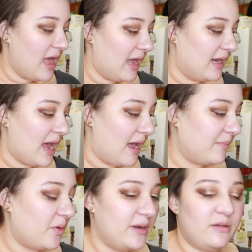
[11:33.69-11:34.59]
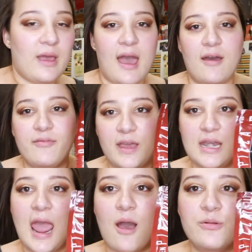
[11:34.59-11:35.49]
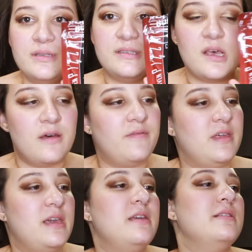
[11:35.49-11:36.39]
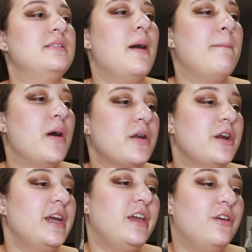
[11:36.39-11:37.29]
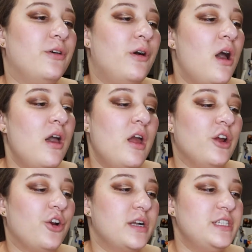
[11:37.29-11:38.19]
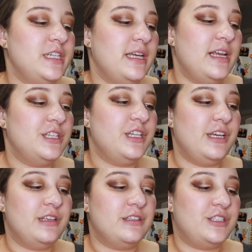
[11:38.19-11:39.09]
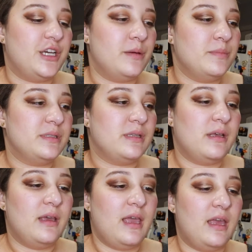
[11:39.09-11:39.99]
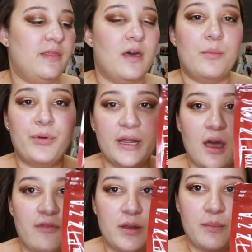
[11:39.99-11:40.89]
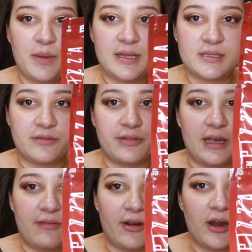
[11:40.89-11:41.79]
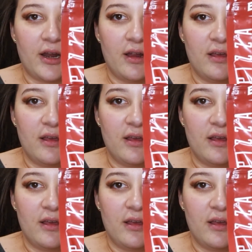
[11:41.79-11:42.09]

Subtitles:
and I'm going to have an ounce of these Bunker Hill crunchy cheese chips in the brick oven pizza flavor.